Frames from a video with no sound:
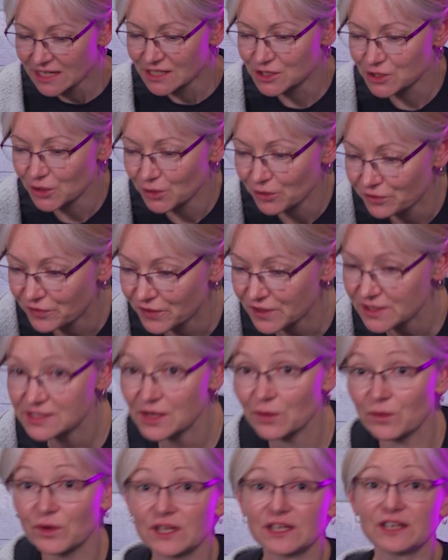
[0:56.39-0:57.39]
So first
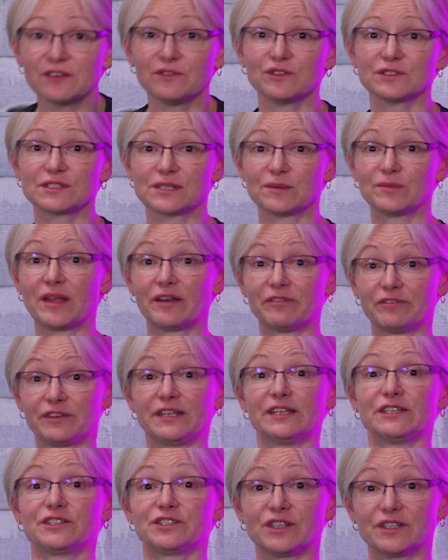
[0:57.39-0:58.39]
I want to give you some
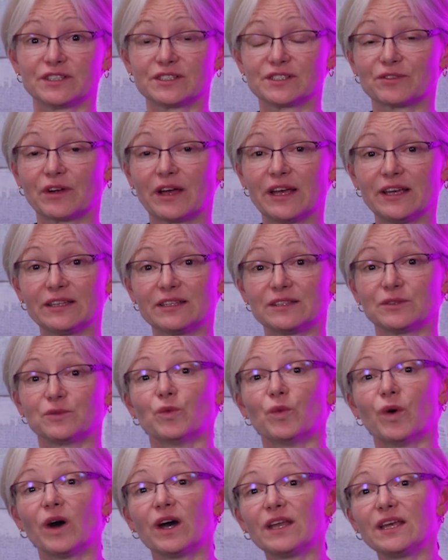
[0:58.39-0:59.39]
definitions, right?
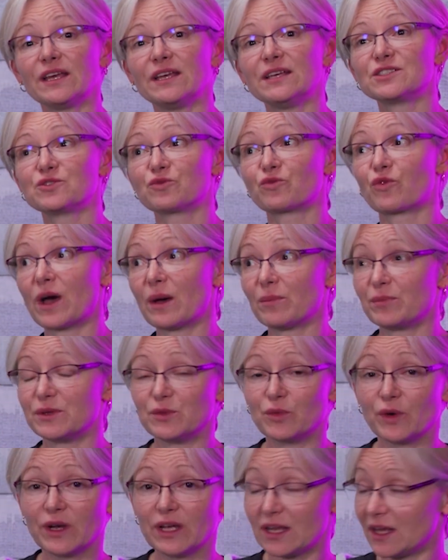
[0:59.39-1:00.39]
What is
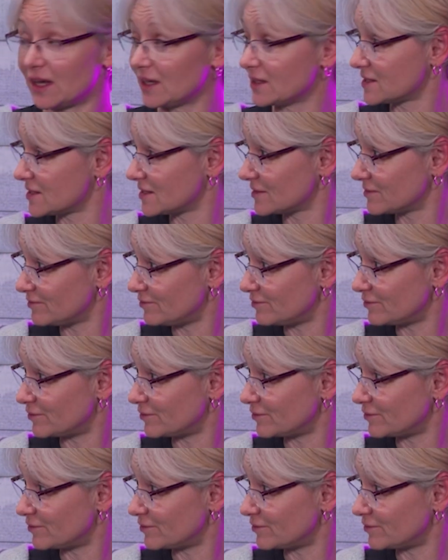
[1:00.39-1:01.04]
rapid weight loss?